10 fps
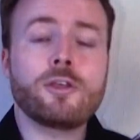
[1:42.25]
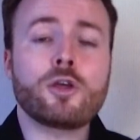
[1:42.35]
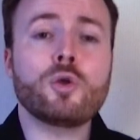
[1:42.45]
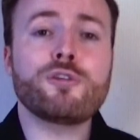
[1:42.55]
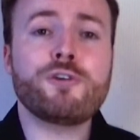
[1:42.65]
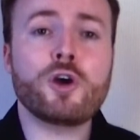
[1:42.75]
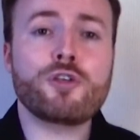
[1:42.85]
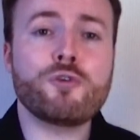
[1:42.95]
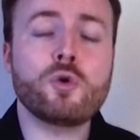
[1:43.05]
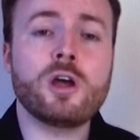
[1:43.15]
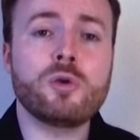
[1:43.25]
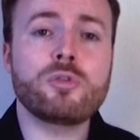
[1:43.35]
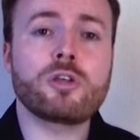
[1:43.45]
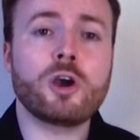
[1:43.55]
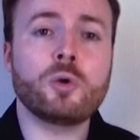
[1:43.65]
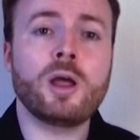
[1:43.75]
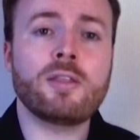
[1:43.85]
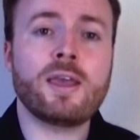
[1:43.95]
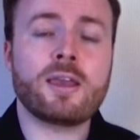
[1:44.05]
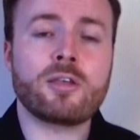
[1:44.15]
So the first 4 notes go like
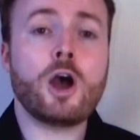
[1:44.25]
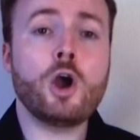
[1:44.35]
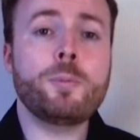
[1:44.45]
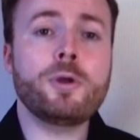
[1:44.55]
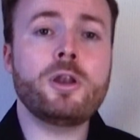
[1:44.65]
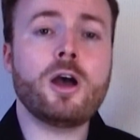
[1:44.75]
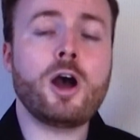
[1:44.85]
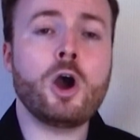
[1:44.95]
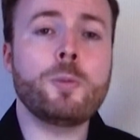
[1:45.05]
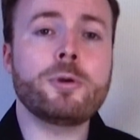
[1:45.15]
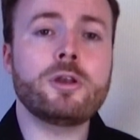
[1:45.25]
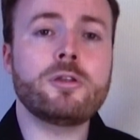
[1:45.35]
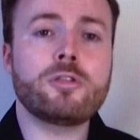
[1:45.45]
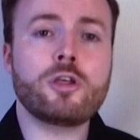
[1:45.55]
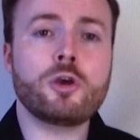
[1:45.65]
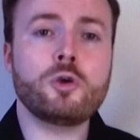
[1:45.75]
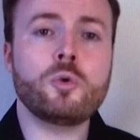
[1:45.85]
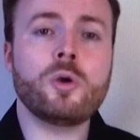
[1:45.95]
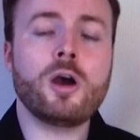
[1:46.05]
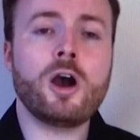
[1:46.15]
this. Open, open,
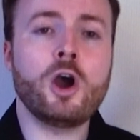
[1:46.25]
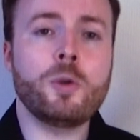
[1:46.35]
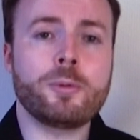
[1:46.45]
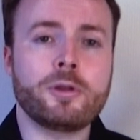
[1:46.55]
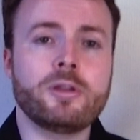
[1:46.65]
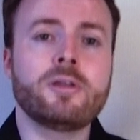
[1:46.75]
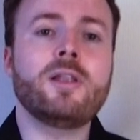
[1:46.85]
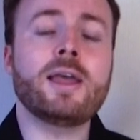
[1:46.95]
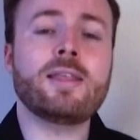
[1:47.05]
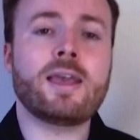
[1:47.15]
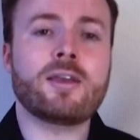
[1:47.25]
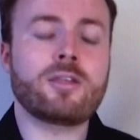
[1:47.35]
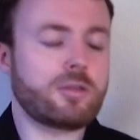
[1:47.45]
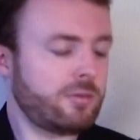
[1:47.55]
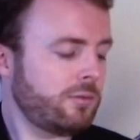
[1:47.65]
2, open. Like this.